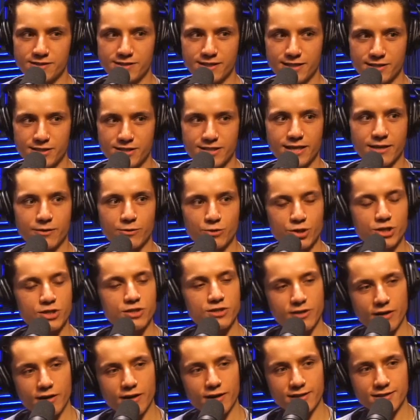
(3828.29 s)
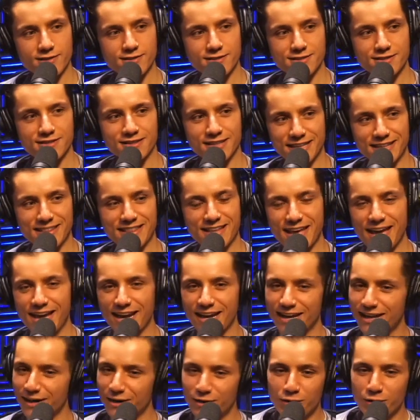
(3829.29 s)
That's how she talks like
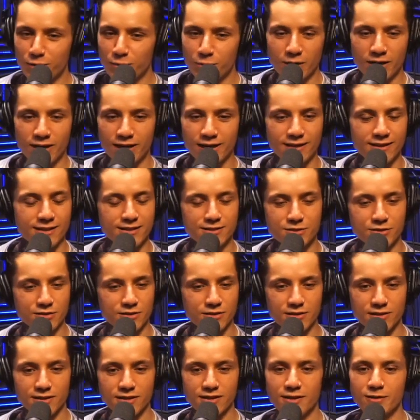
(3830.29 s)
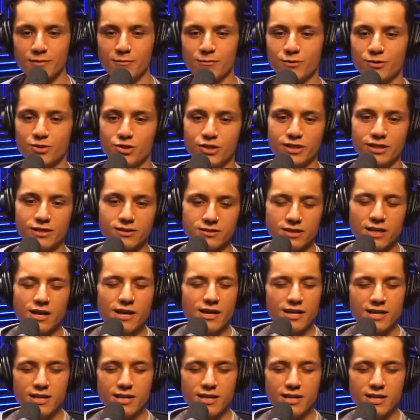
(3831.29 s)
that. I don't know why. That's her. But she goes,